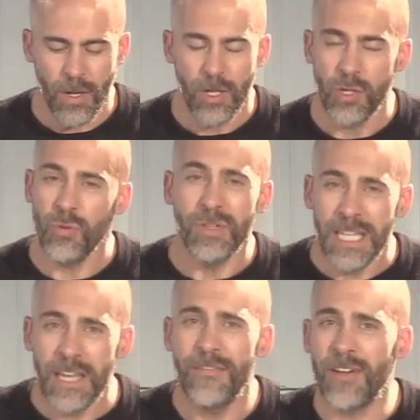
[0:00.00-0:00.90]
You
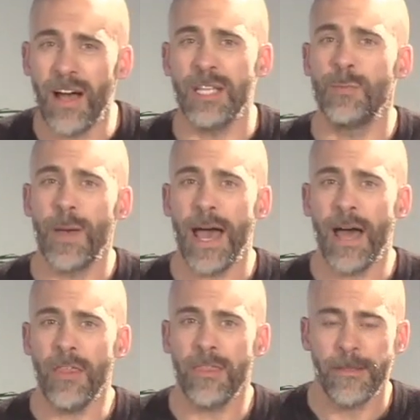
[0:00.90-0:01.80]
leave God's
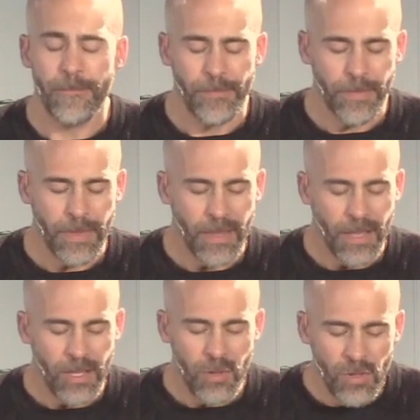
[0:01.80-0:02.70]
path
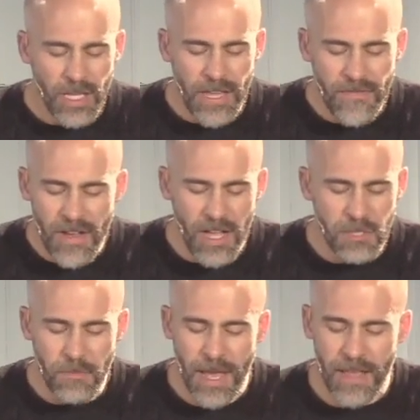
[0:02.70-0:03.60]

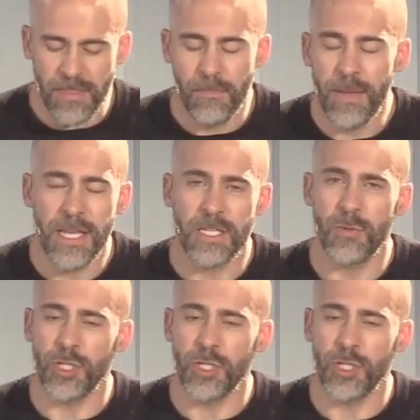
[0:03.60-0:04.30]
to peace,